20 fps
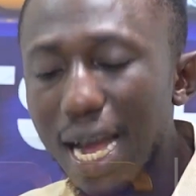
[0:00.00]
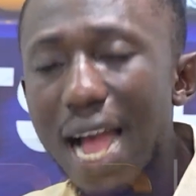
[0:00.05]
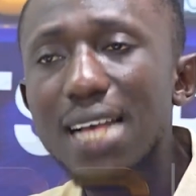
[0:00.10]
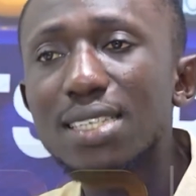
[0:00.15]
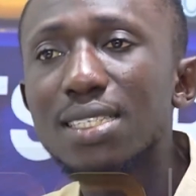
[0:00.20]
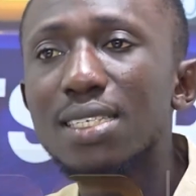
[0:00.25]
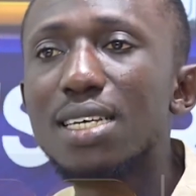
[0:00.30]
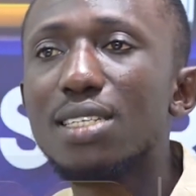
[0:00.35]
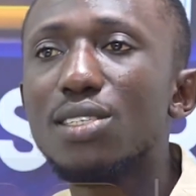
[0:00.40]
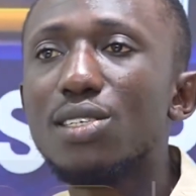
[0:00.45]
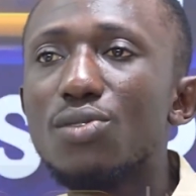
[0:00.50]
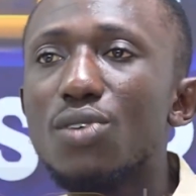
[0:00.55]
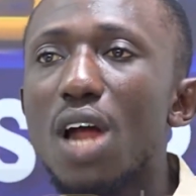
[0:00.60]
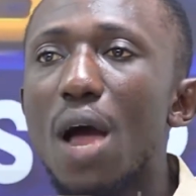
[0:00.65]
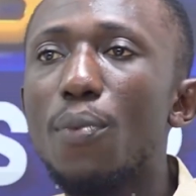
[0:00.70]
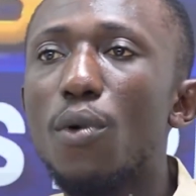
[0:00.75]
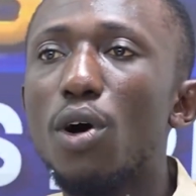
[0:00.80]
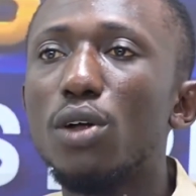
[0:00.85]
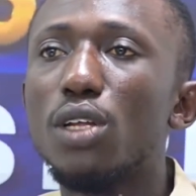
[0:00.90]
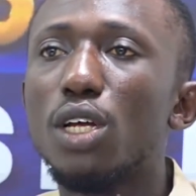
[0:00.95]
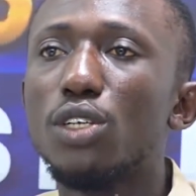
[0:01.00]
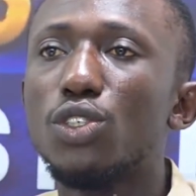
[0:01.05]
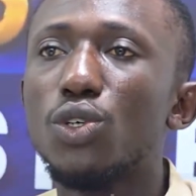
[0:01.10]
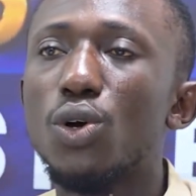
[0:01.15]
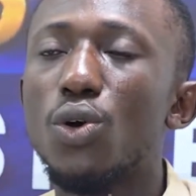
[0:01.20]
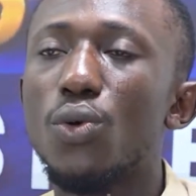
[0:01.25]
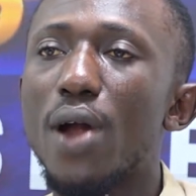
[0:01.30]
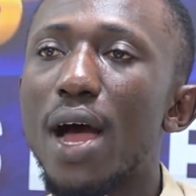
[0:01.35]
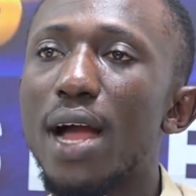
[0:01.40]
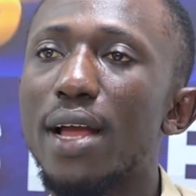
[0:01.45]
Guys, it's a wrap on the
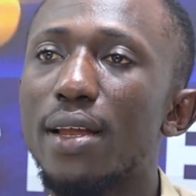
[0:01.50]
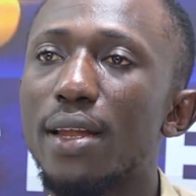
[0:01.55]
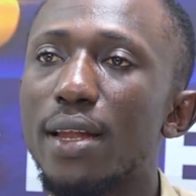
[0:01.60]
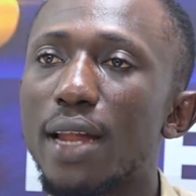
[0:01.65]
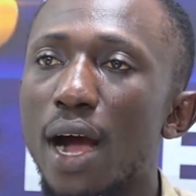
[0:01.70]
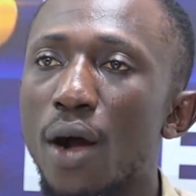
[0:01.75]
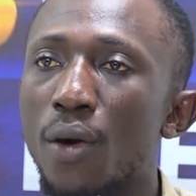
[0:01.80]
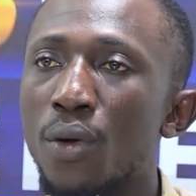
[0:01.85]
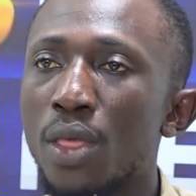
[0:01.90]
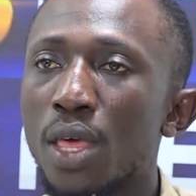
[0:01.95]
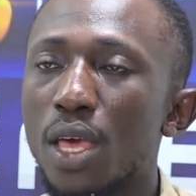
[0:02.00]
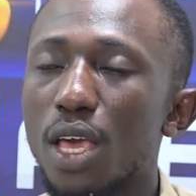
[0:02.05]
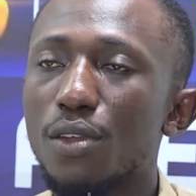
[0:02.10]
show right now,